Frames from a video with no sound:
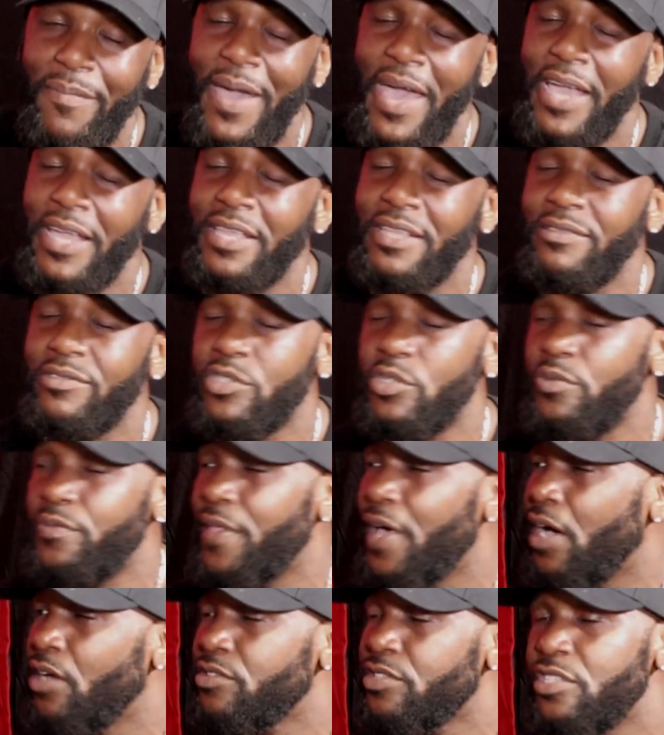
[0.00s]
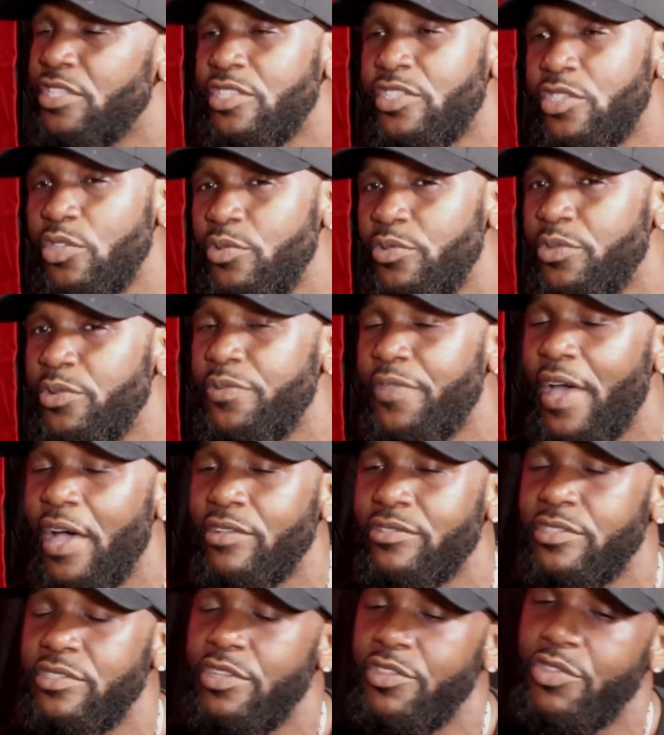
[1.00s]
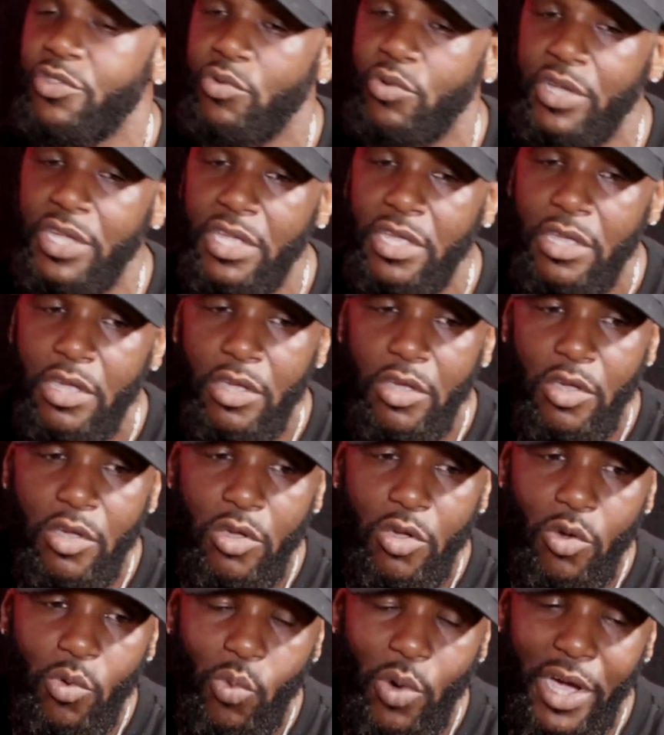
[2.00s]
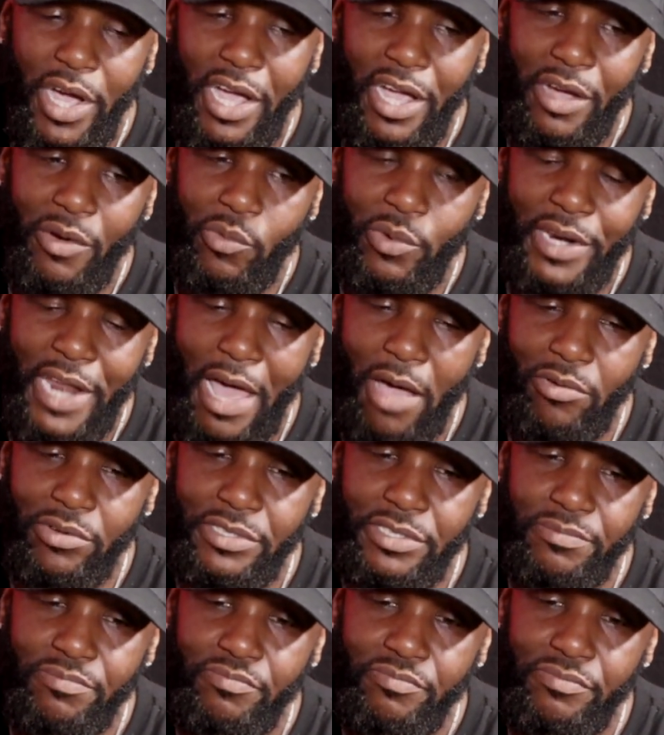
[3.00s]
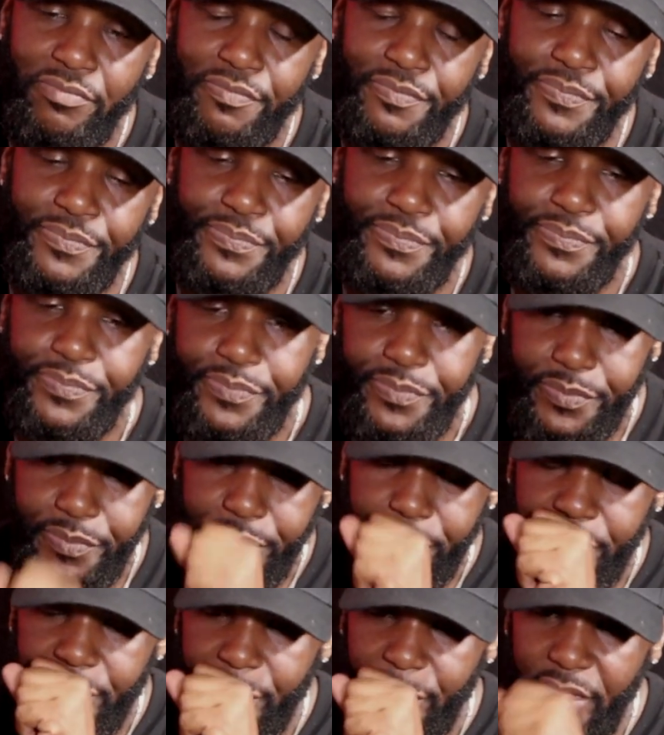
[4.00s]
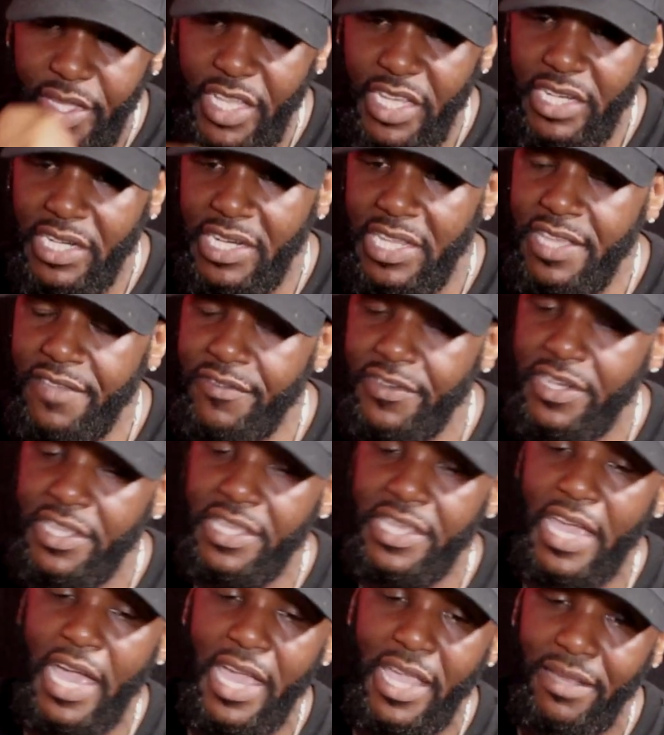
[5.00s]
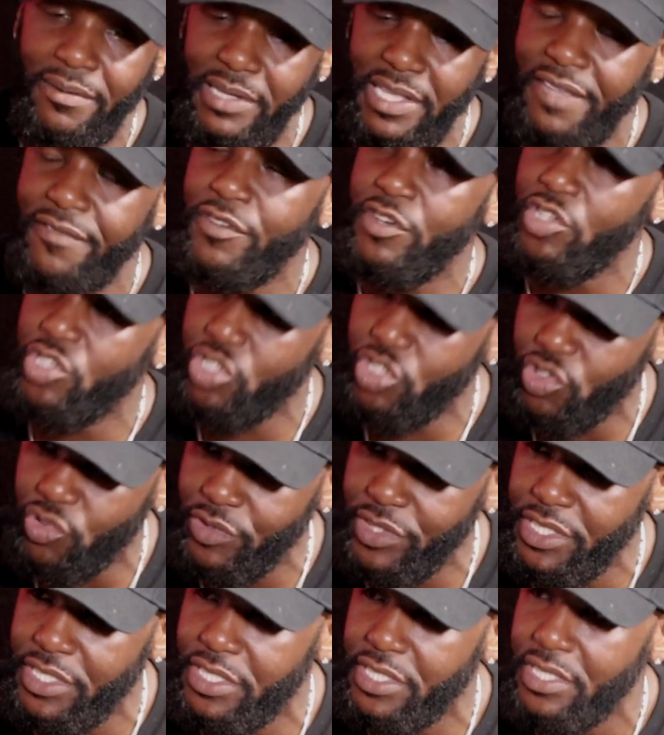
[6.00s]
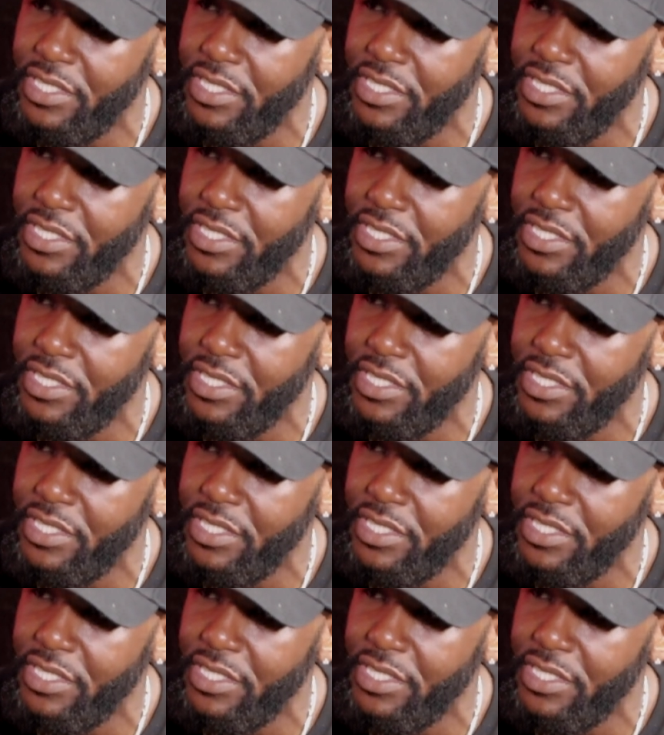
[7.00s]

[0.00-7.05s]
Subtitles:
back in 2002, 2003, when I was leaving the game, leaving the streets.